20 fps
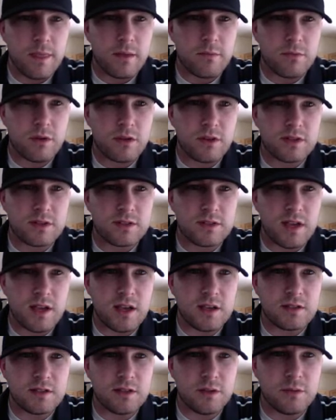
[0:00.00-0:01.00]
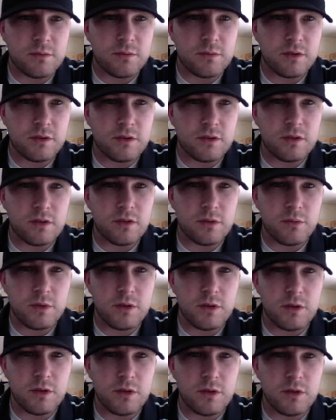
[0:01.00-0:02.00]
Bring the size up a little
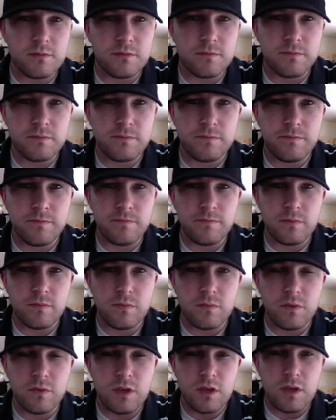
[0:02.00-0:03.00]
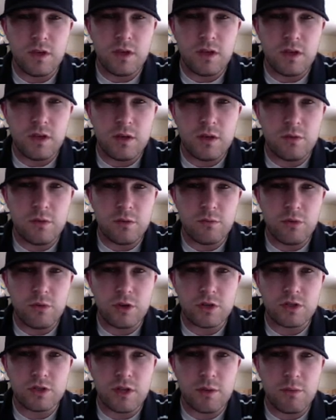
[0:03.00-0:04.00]
bit. And we'll
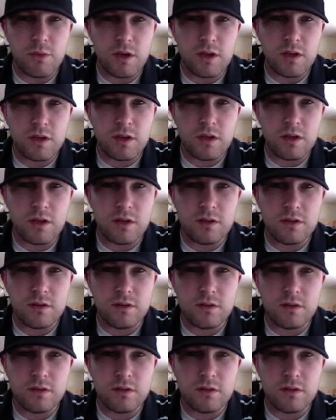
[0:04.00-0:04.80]
brush that back in.